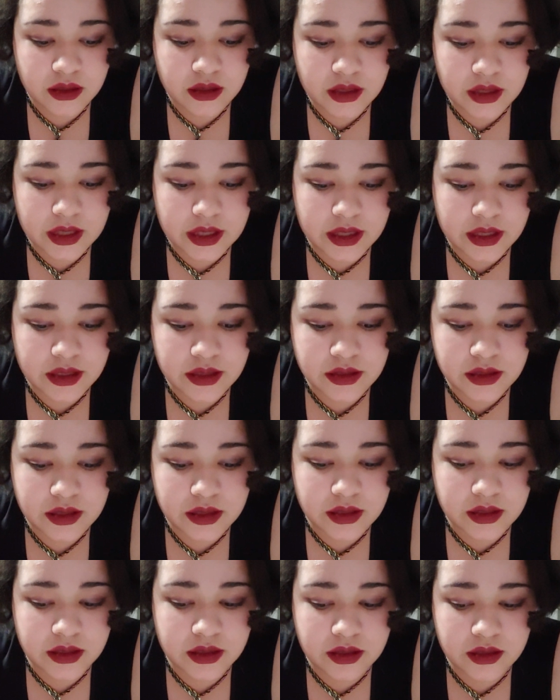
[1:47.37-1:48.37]

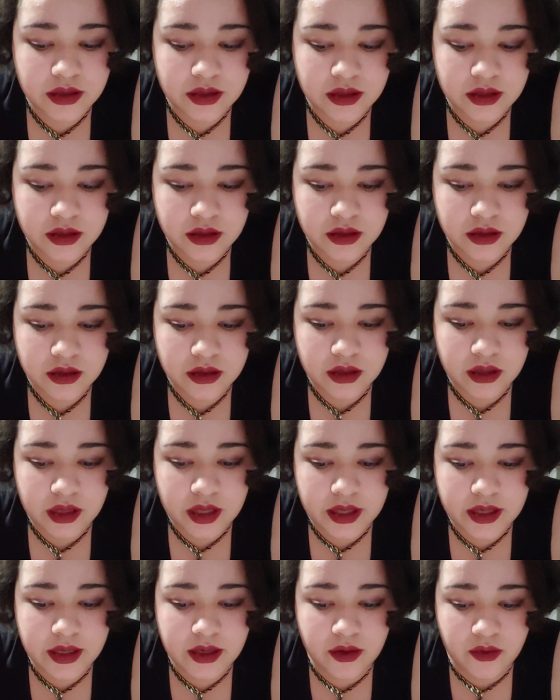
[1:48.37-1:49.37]
And
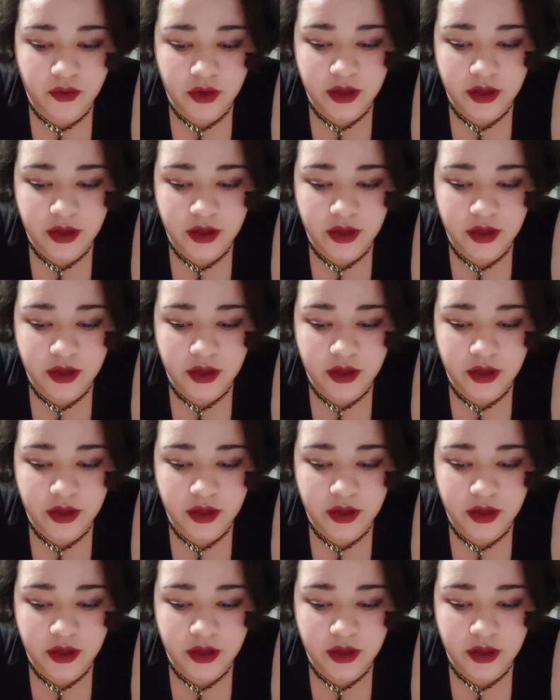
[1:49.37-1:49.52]
I didn't